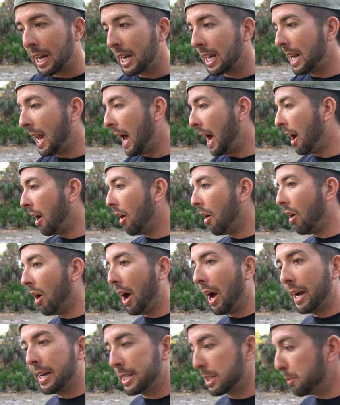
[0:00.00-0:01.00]
a canal,
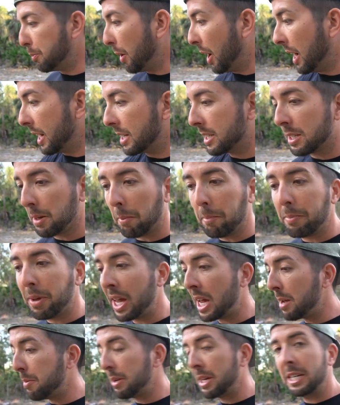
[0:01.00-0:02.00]
I spotted some
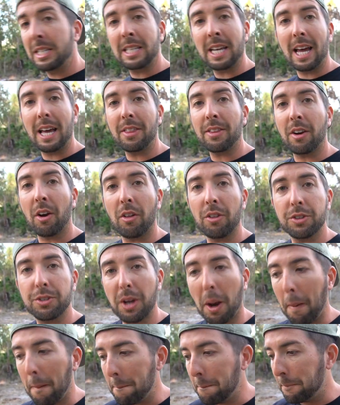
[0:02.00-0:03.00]
babies, and then all of a
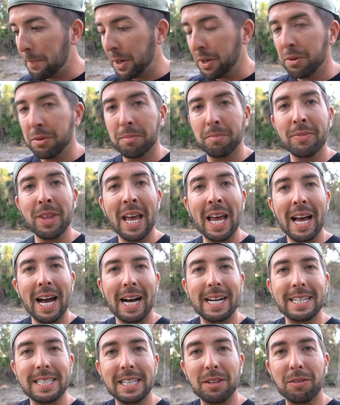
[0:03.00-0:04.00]
sudden, boom,
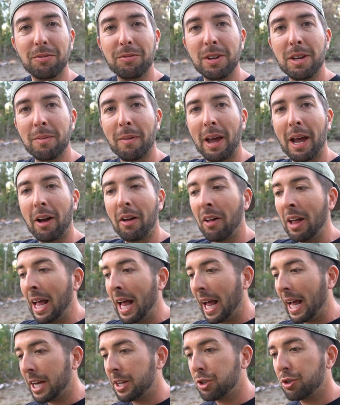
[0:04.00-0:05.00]
I see the female,
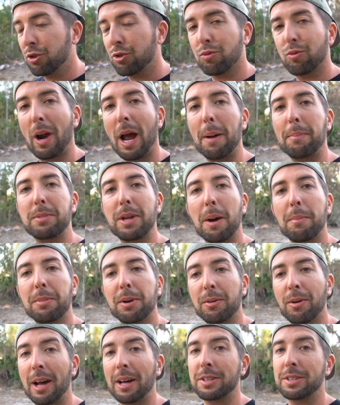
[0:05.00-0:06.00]
and she was wrapped up
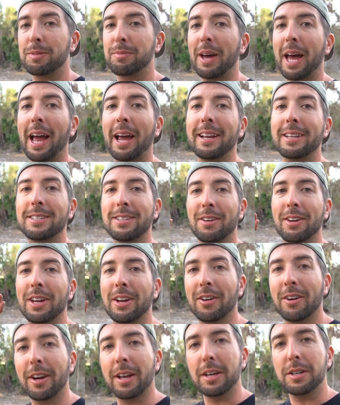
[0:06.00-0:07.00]
and around some eggs. So here it